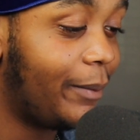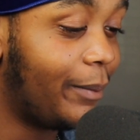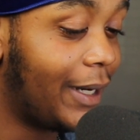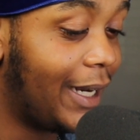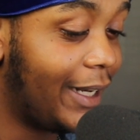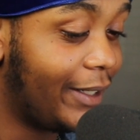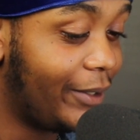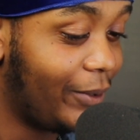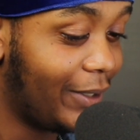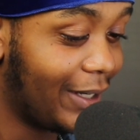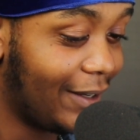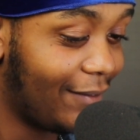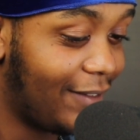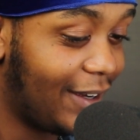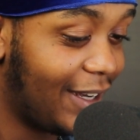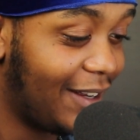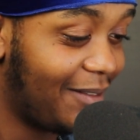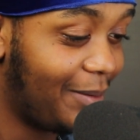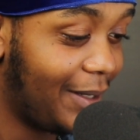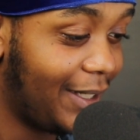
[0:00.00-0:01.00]
But I do got
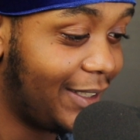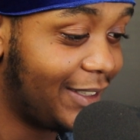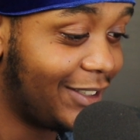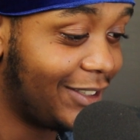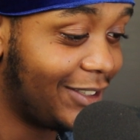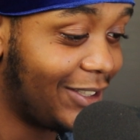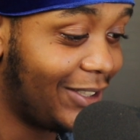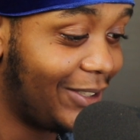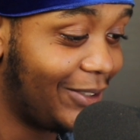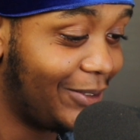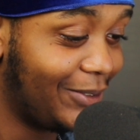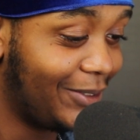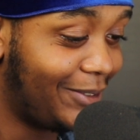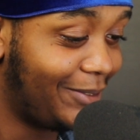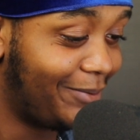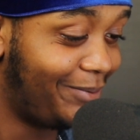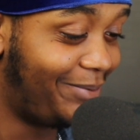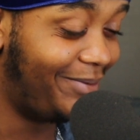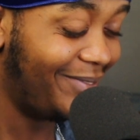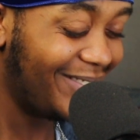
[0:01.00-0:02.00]
5 pages of
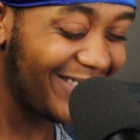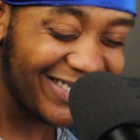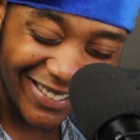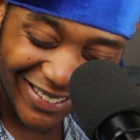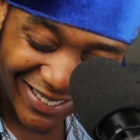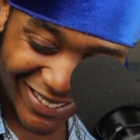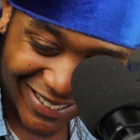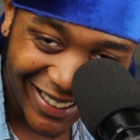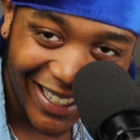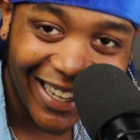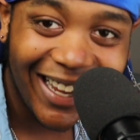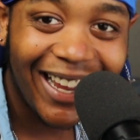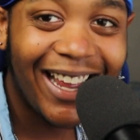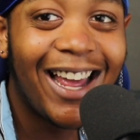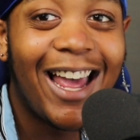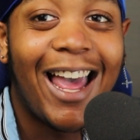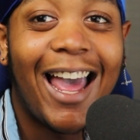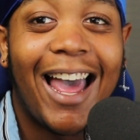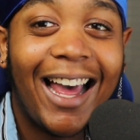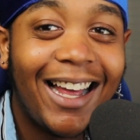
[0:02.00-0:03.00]
notes.
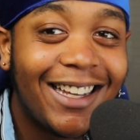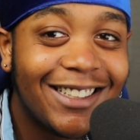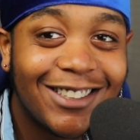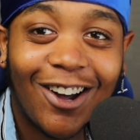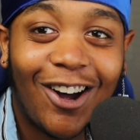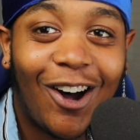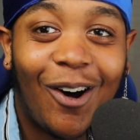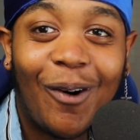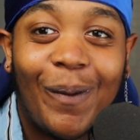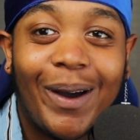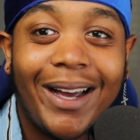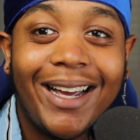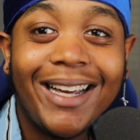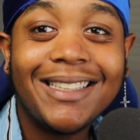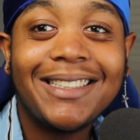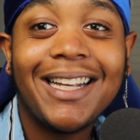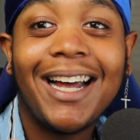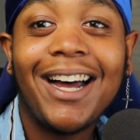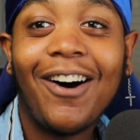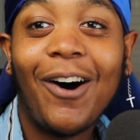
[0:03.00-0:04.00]
As
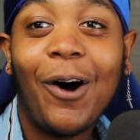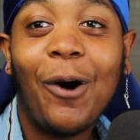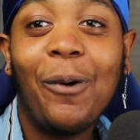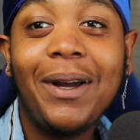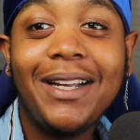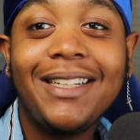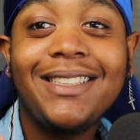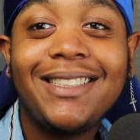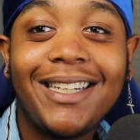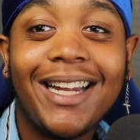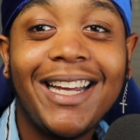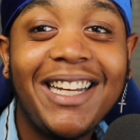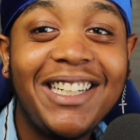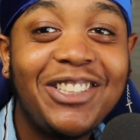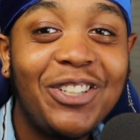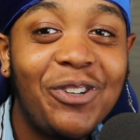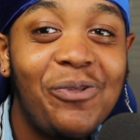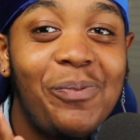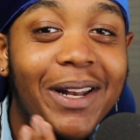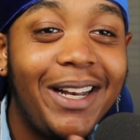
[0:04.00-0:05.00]
always, I always take
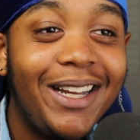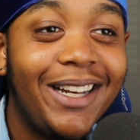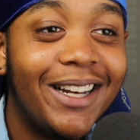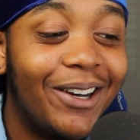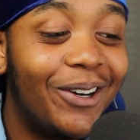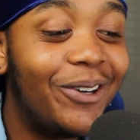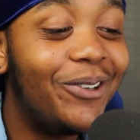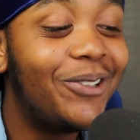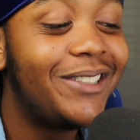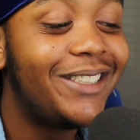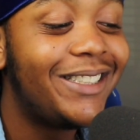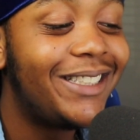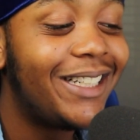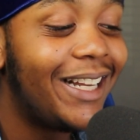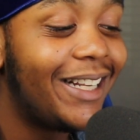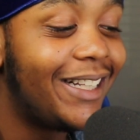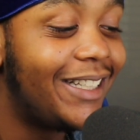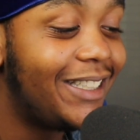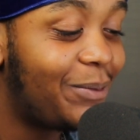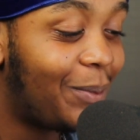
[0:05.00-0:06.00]
too many notes.
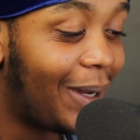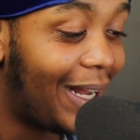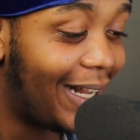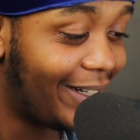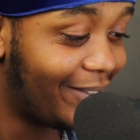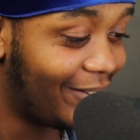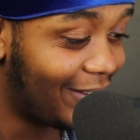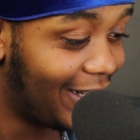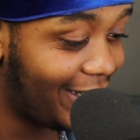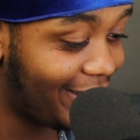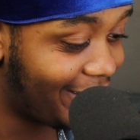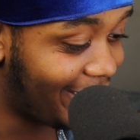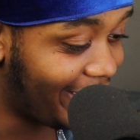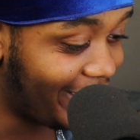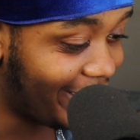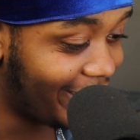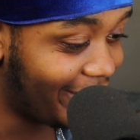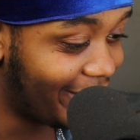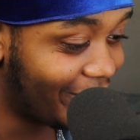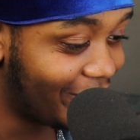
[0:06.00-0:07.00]
This is why I don't like
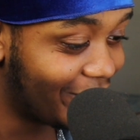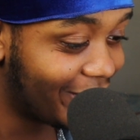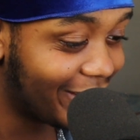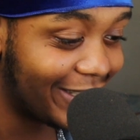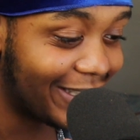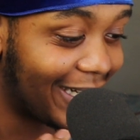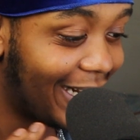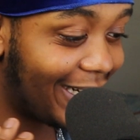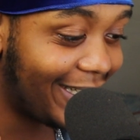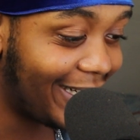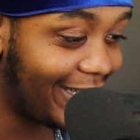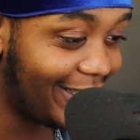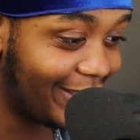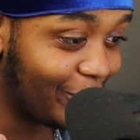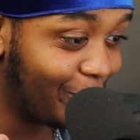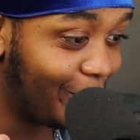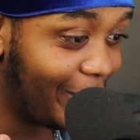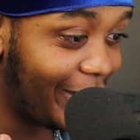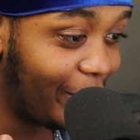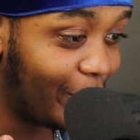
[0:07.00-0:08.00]
taking notes, because I take
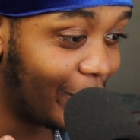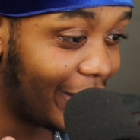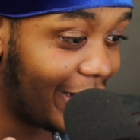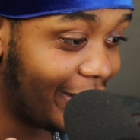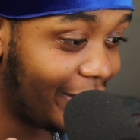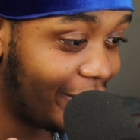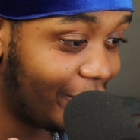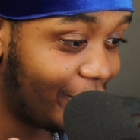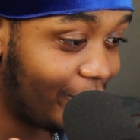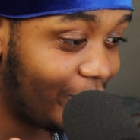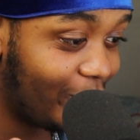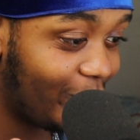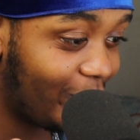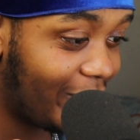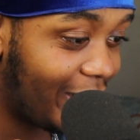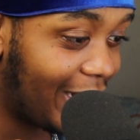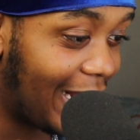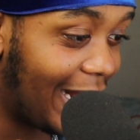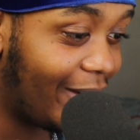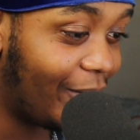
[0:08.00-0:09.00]
too many when I do.
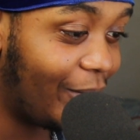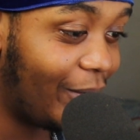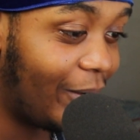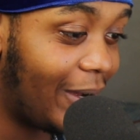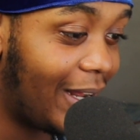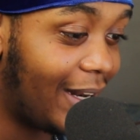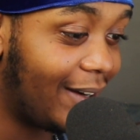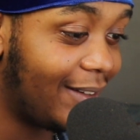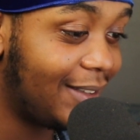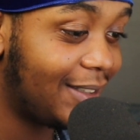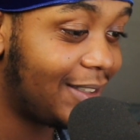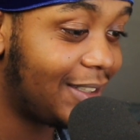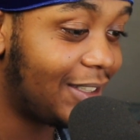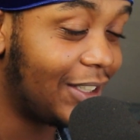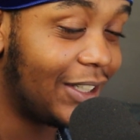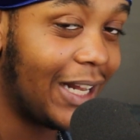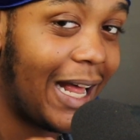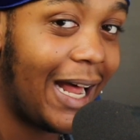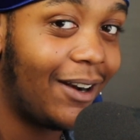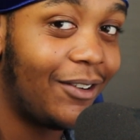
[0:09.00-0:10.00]
I don't know how
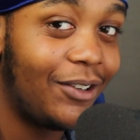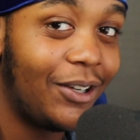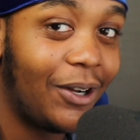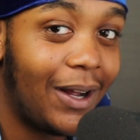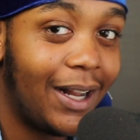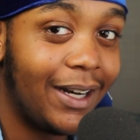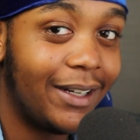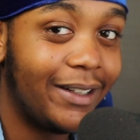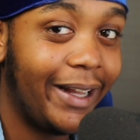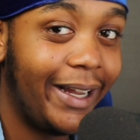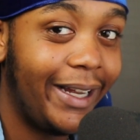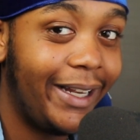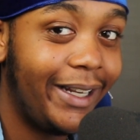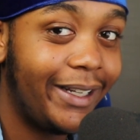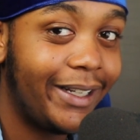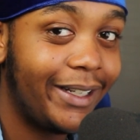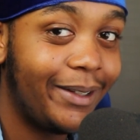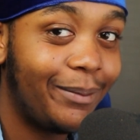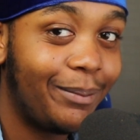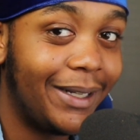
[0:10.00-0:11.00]
to
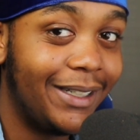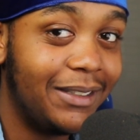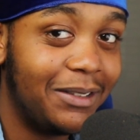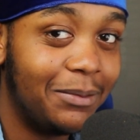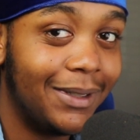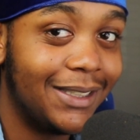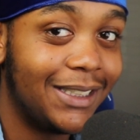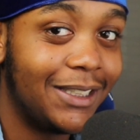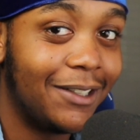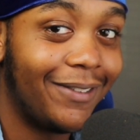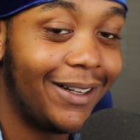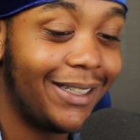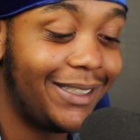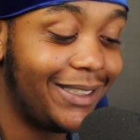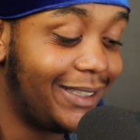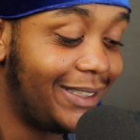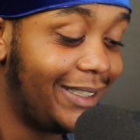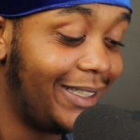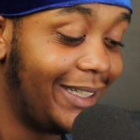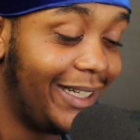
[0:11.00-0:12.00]
like pace myself. I
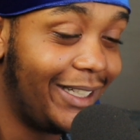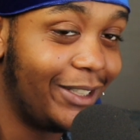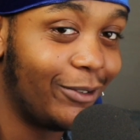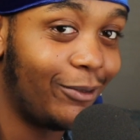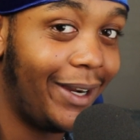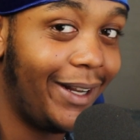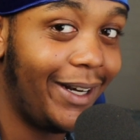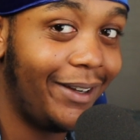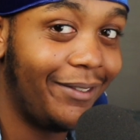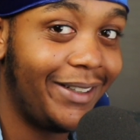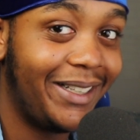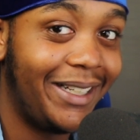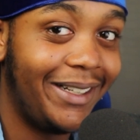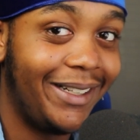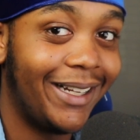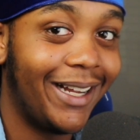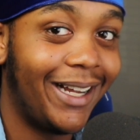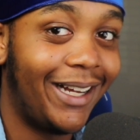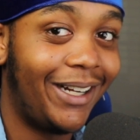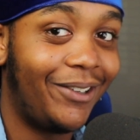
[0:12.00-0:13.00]
just need to write everything
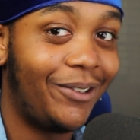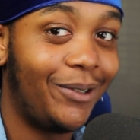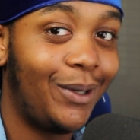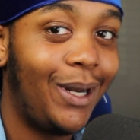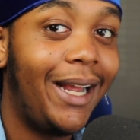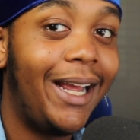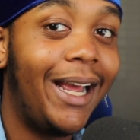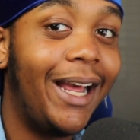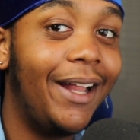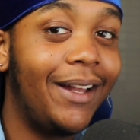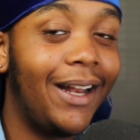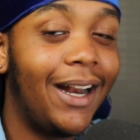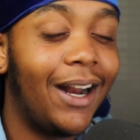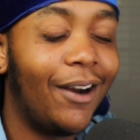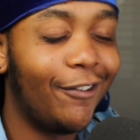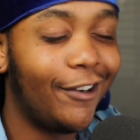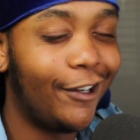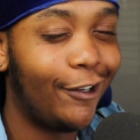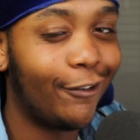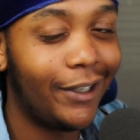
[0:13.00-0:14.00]
down, and then I
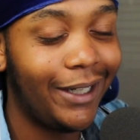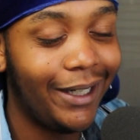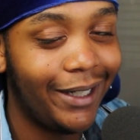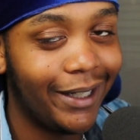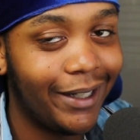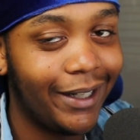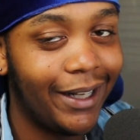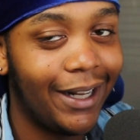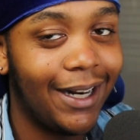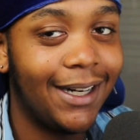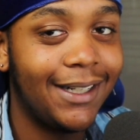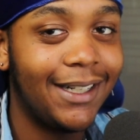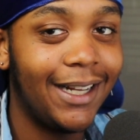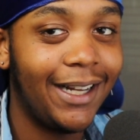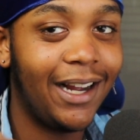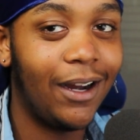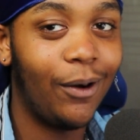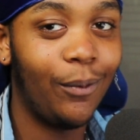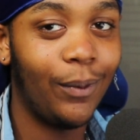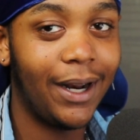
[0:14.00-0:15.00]
reread it and I
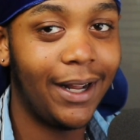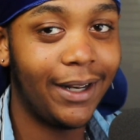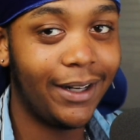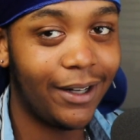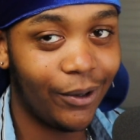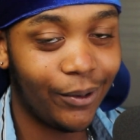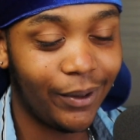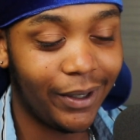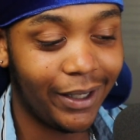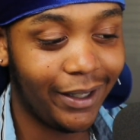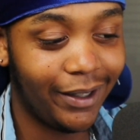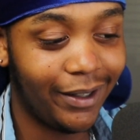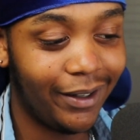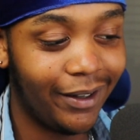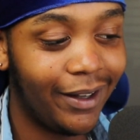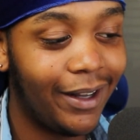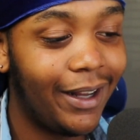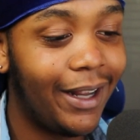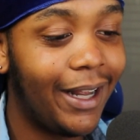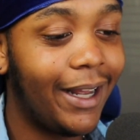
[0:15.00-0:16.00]
take out what I don't
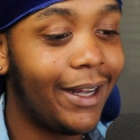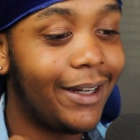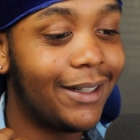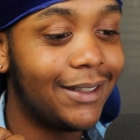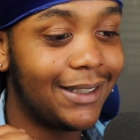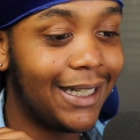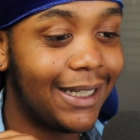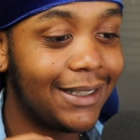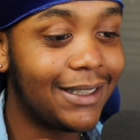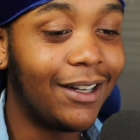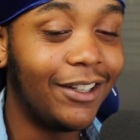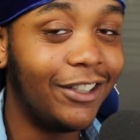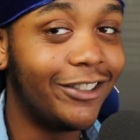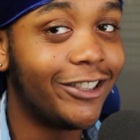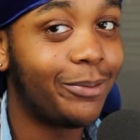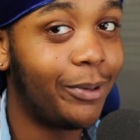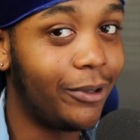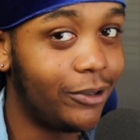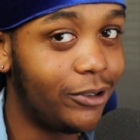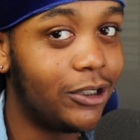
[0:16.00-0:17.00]
need, because that's how you're
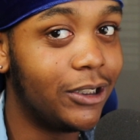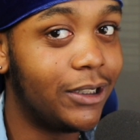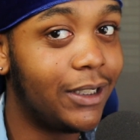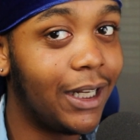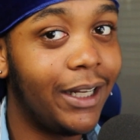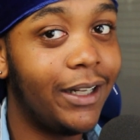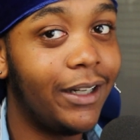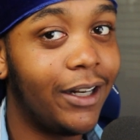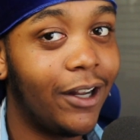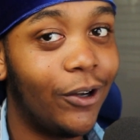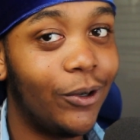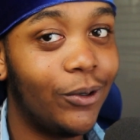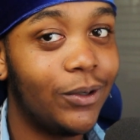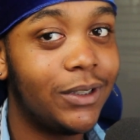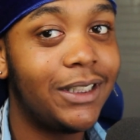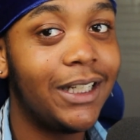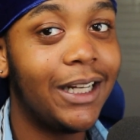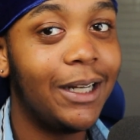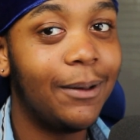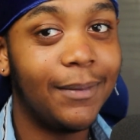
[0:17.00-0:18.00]
supposed to take
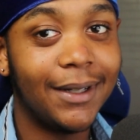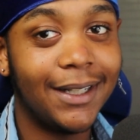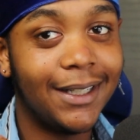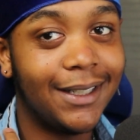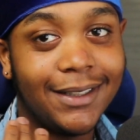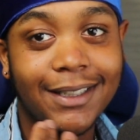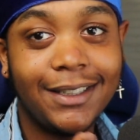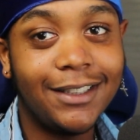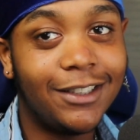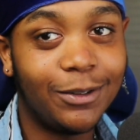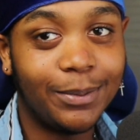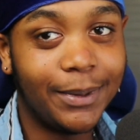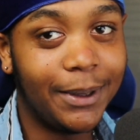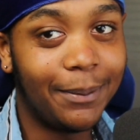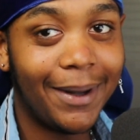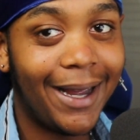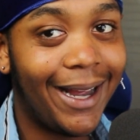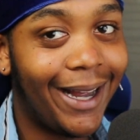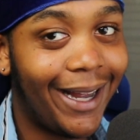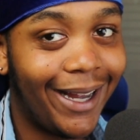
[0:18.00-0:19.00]
notes. But then teachers be
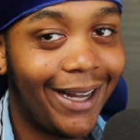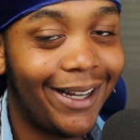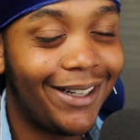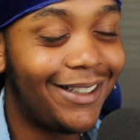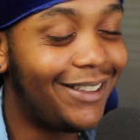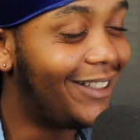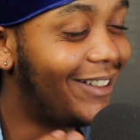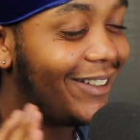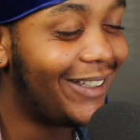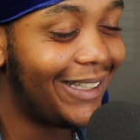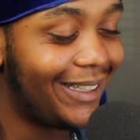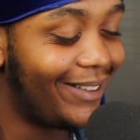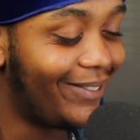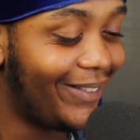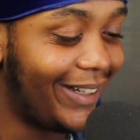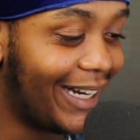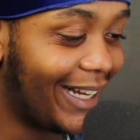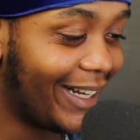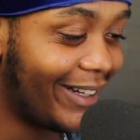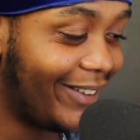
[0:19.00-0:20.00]
mad. No,
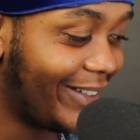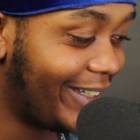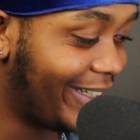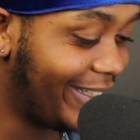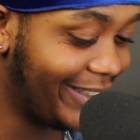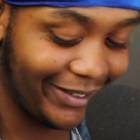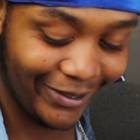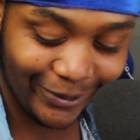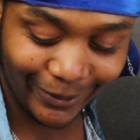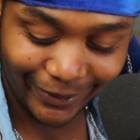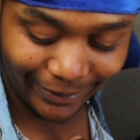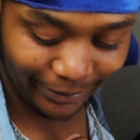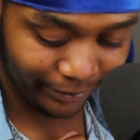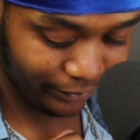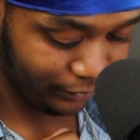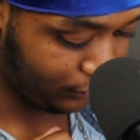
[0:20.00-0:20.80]
we're not gonna get into it.